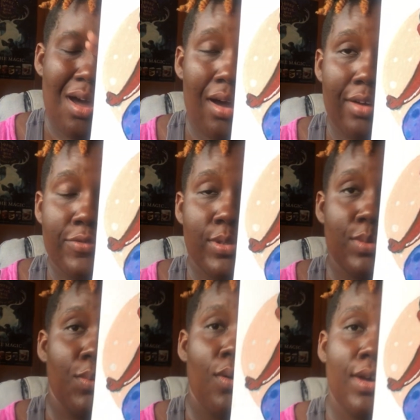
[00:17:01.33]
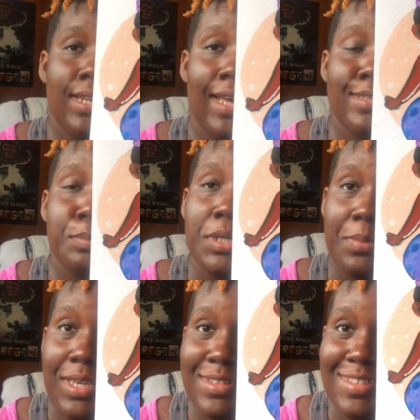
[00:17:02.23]
of Swan as
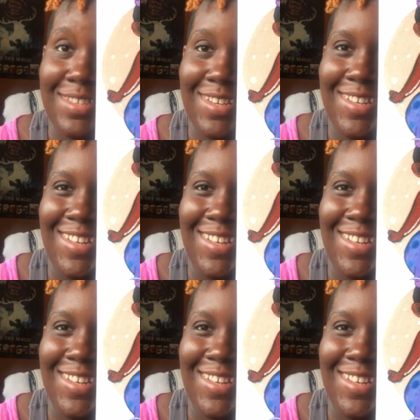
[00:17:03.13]
mermaids.